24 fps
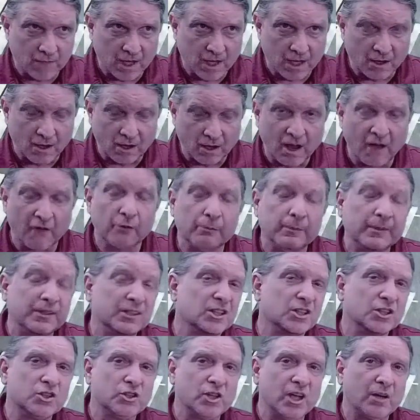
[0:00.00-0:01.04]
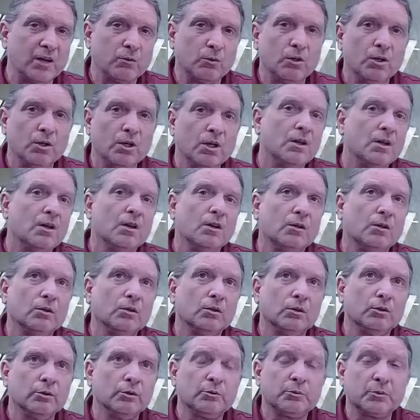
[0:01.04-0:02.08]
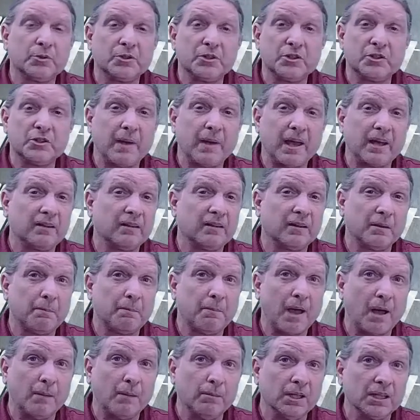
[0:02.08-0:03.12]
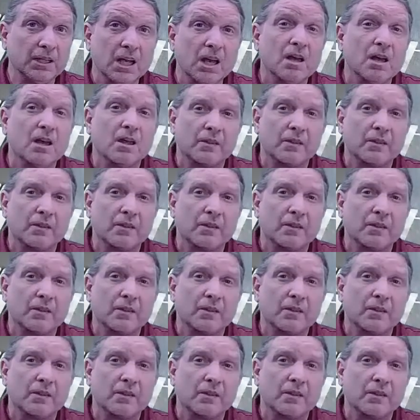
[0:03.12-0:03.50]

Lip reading: our government in general lose respect of the public,